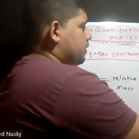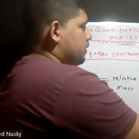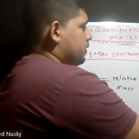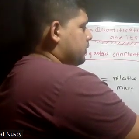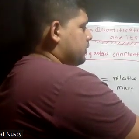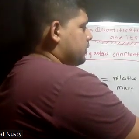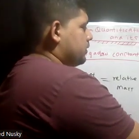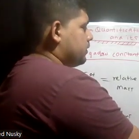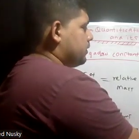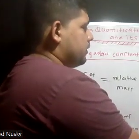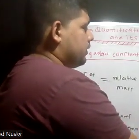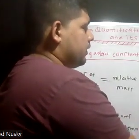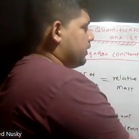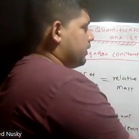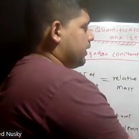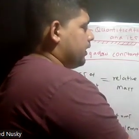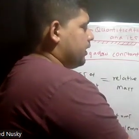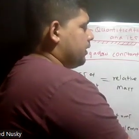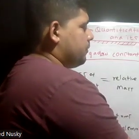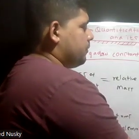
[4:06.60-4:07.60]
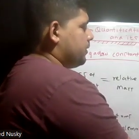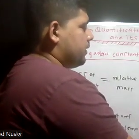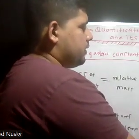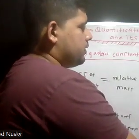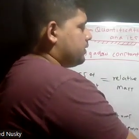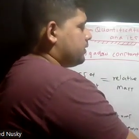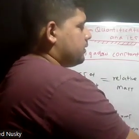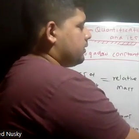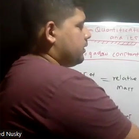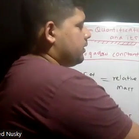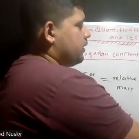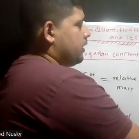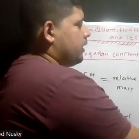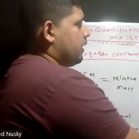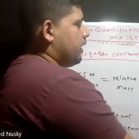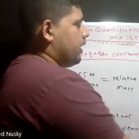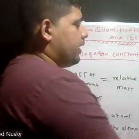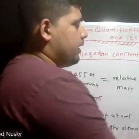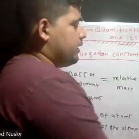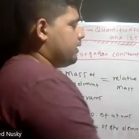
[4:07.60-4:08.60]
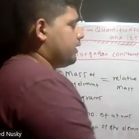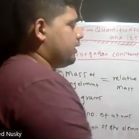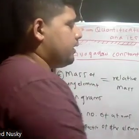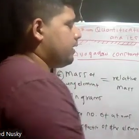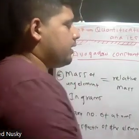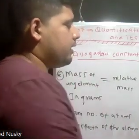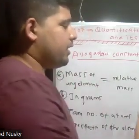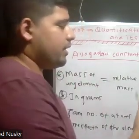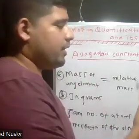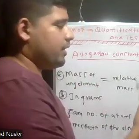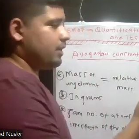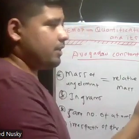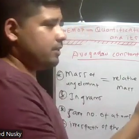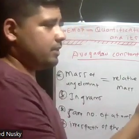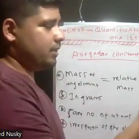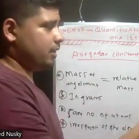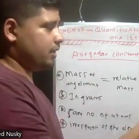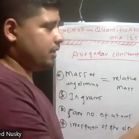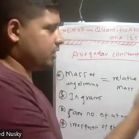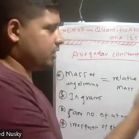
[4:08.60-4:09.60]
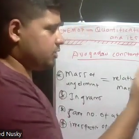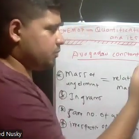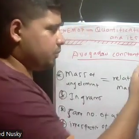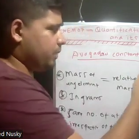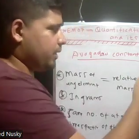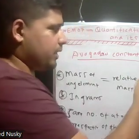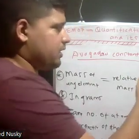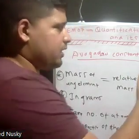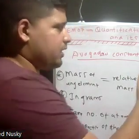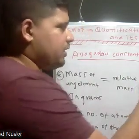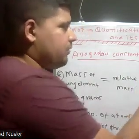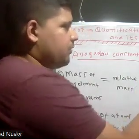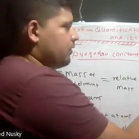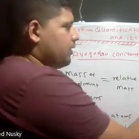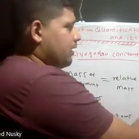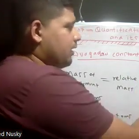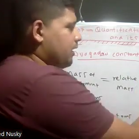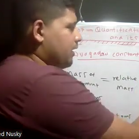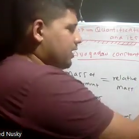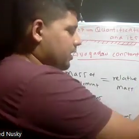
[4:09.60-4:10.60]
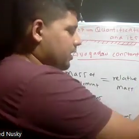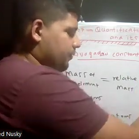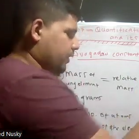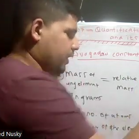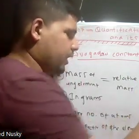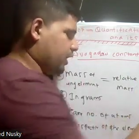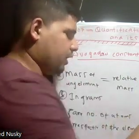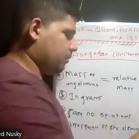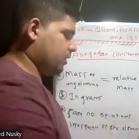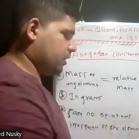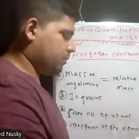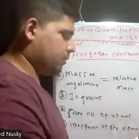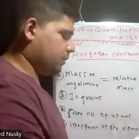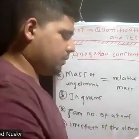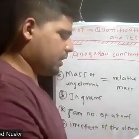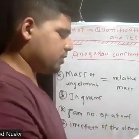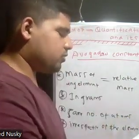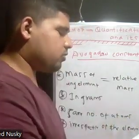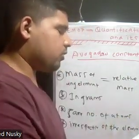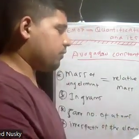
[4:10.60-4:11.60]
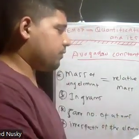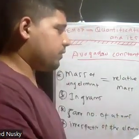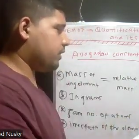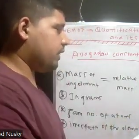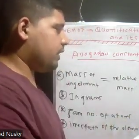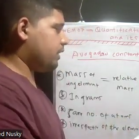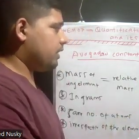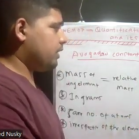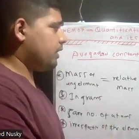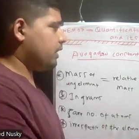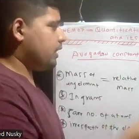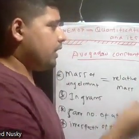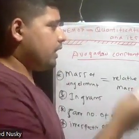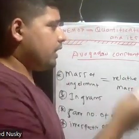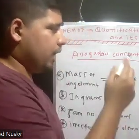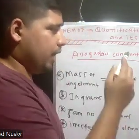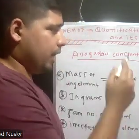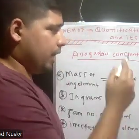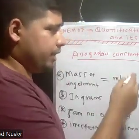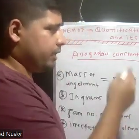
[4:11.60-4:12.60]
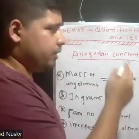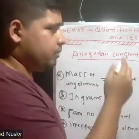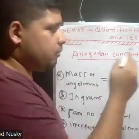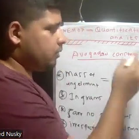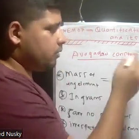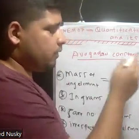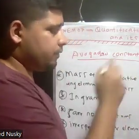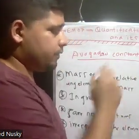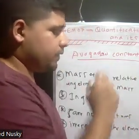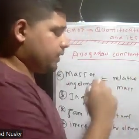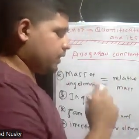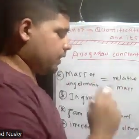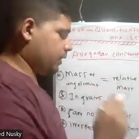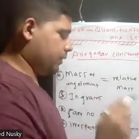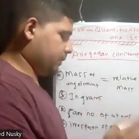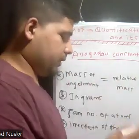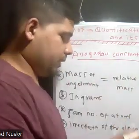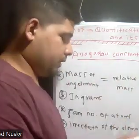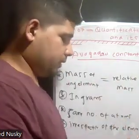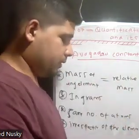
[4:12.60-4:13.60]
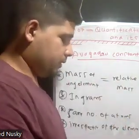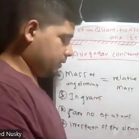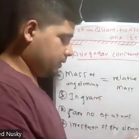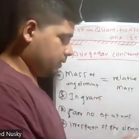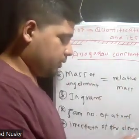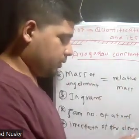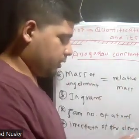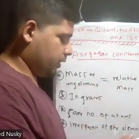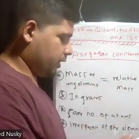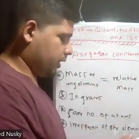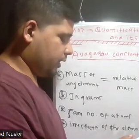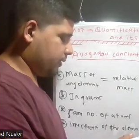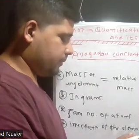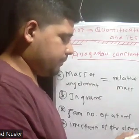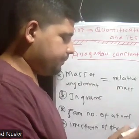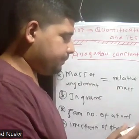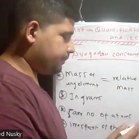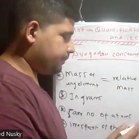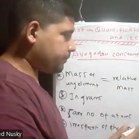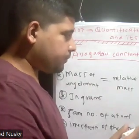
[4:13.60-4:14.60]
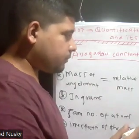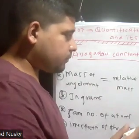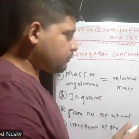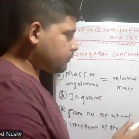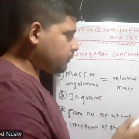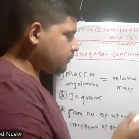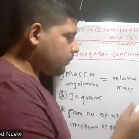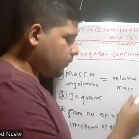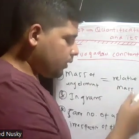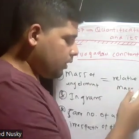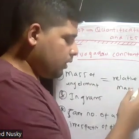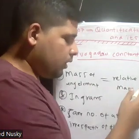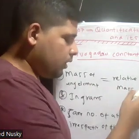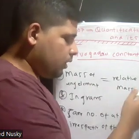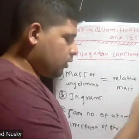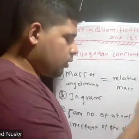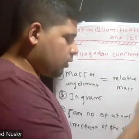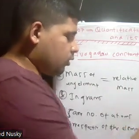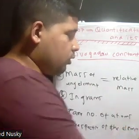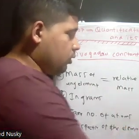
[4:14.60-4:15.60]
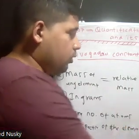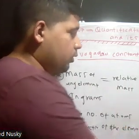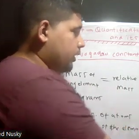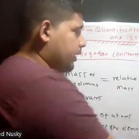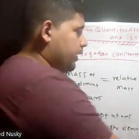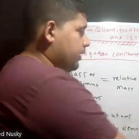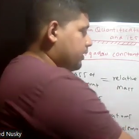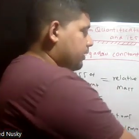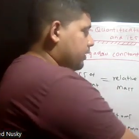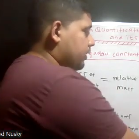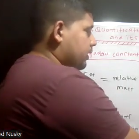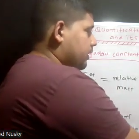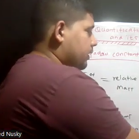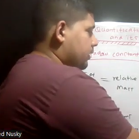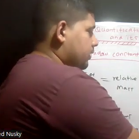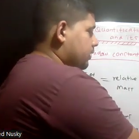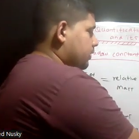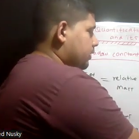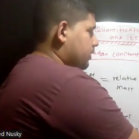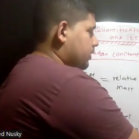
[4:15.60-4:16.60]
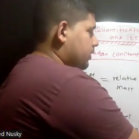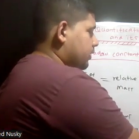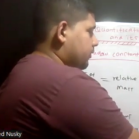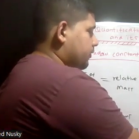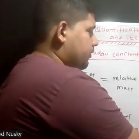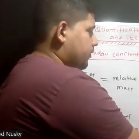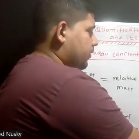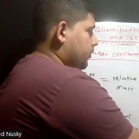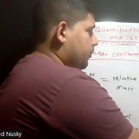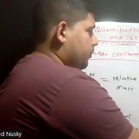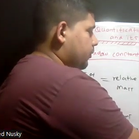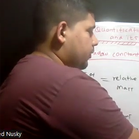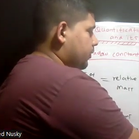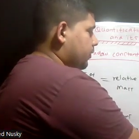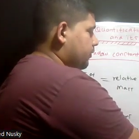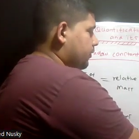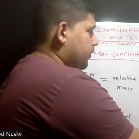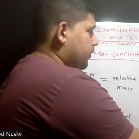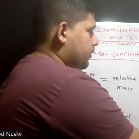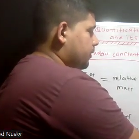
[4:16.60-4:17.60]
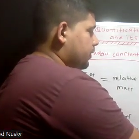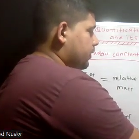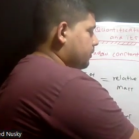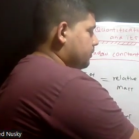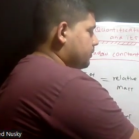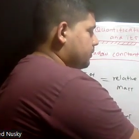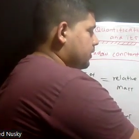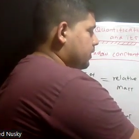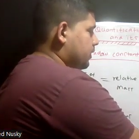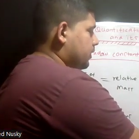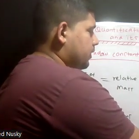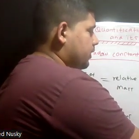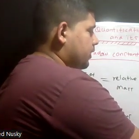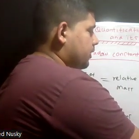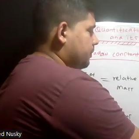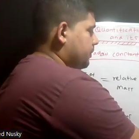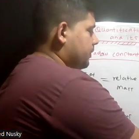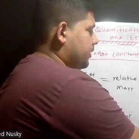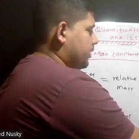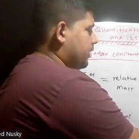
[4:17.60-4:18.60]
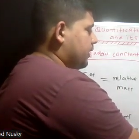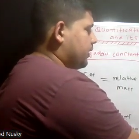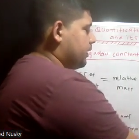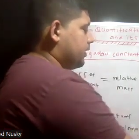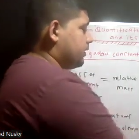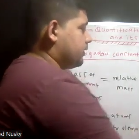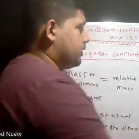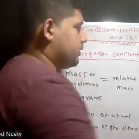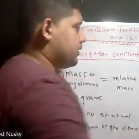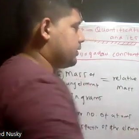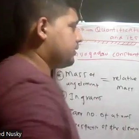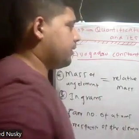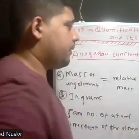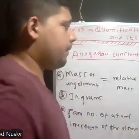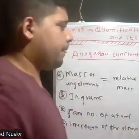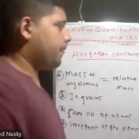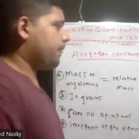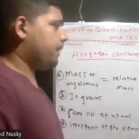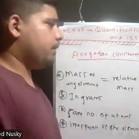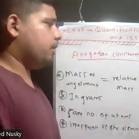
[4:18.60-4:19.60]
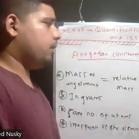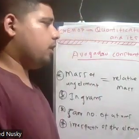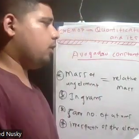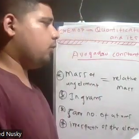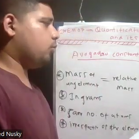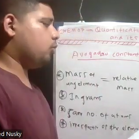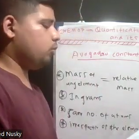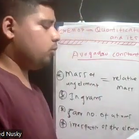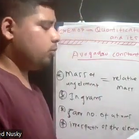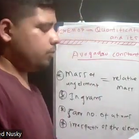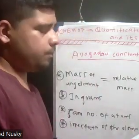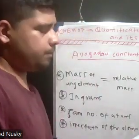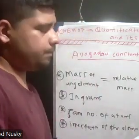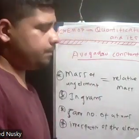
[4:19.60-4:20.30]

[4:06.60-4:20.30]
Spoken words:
This is the elements and the respective relative atomic mass of the atom of the element. Okay. Chlorine 35.5 grams. Let me take like this. Now,